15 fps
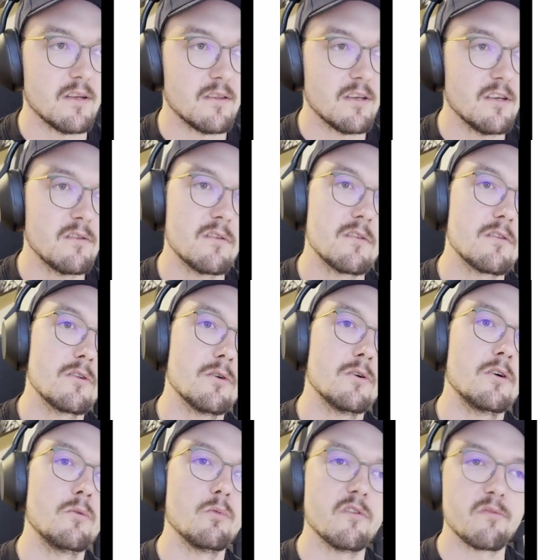a test
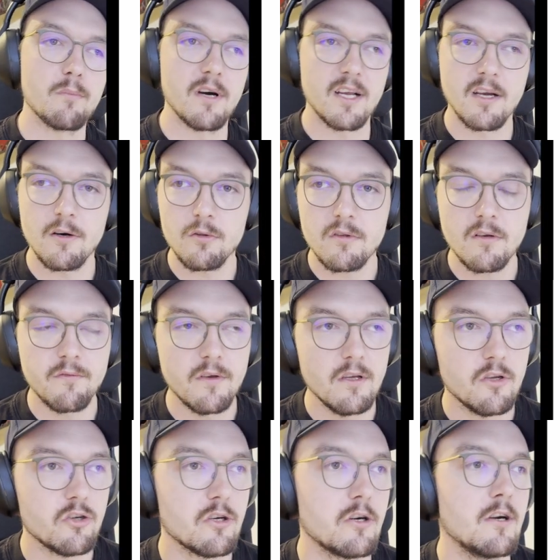store with my counter
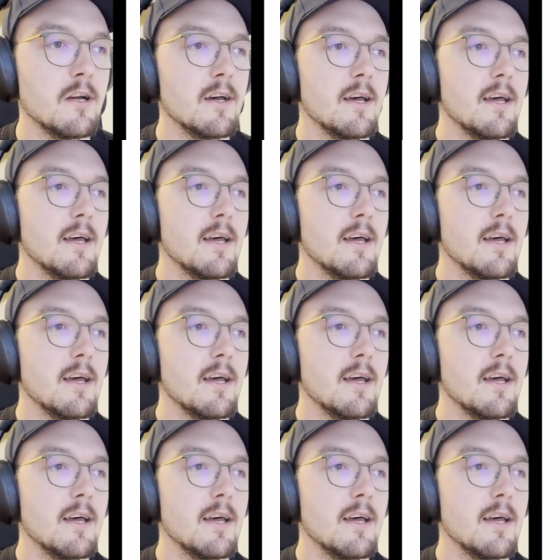feature,